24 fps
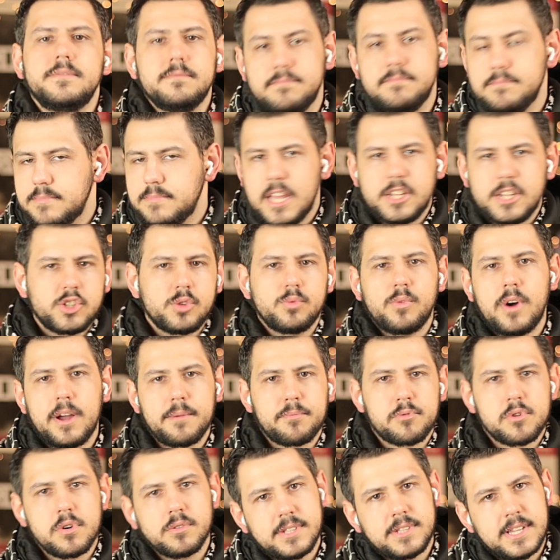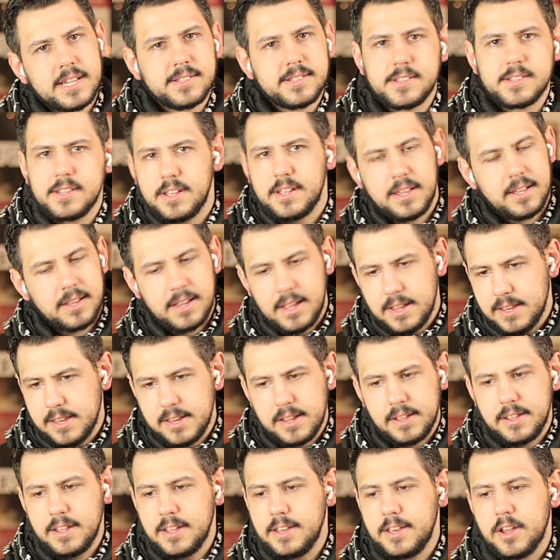nationwide protests
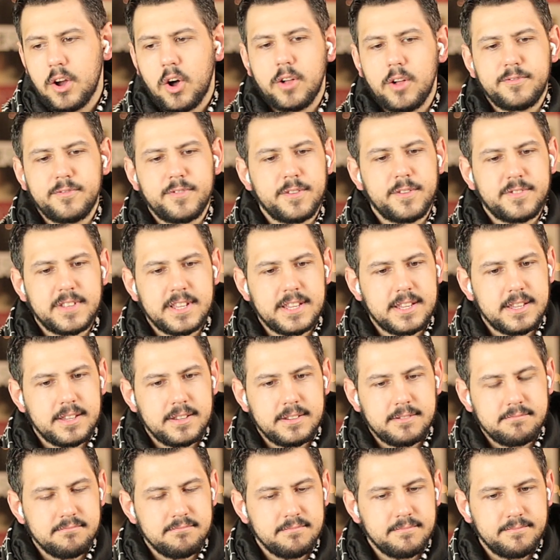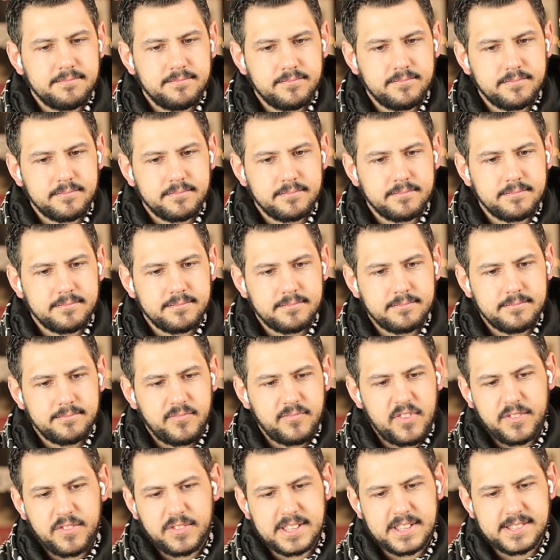in all 50
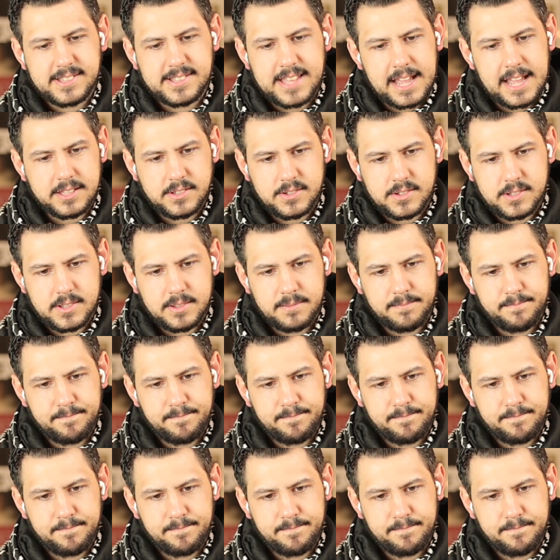states.